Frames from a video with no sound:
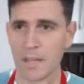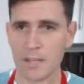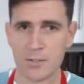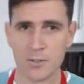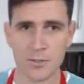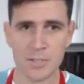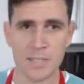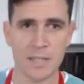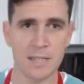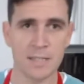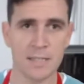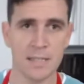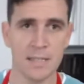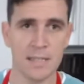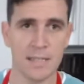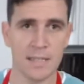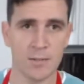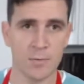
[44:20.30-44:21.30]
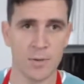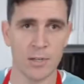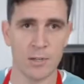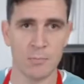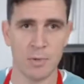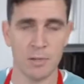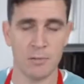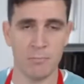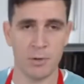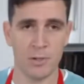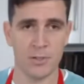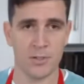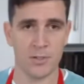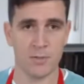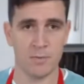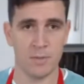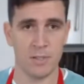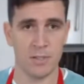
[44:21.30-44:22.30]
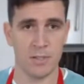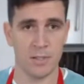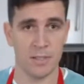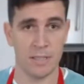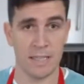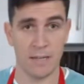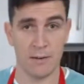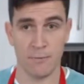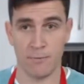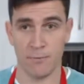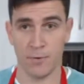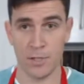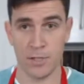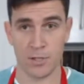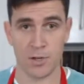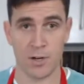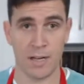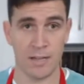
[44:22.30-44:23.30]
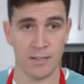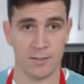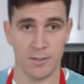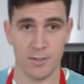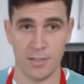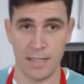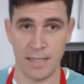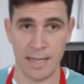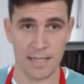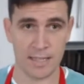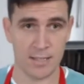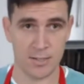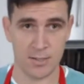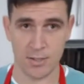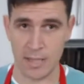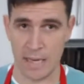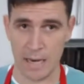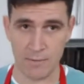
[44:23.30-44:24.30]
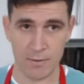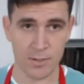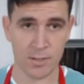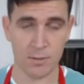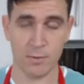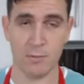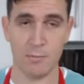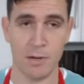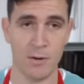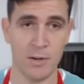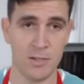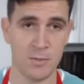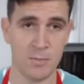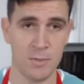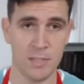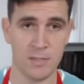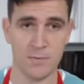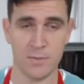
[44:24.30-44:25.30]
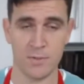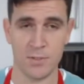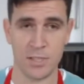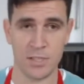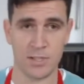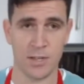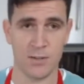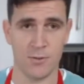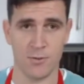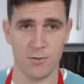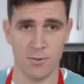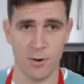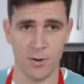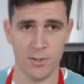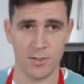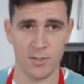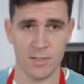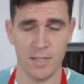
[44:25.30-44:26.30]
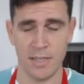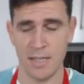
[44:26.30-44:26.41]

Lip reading: you'll see there's a link in one of the pinned posts where you can get a free trial. So you can get access to every single one of my recipes, 600 rand.